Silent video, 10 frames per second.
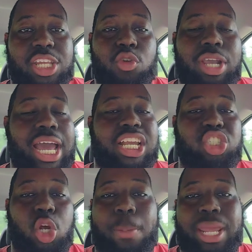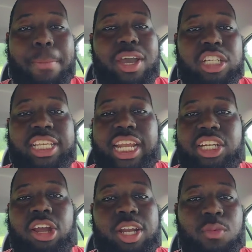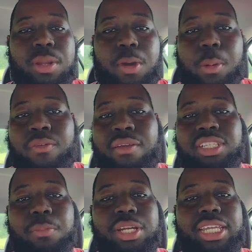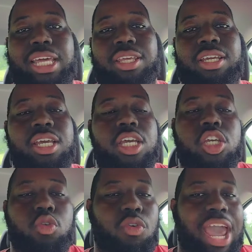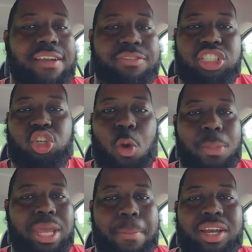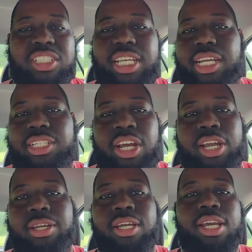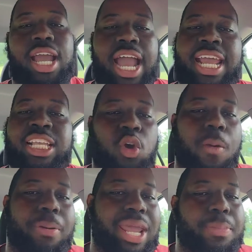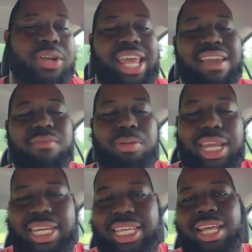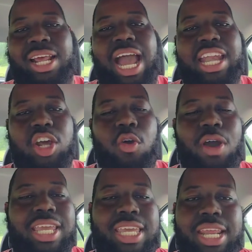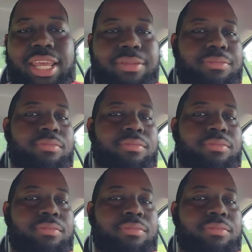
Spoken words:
you got to show me a better secondary than what the Baltimore Ravens have put together. You have to show me a better secondary. It's on paper. They haven't played together. I know. I get it.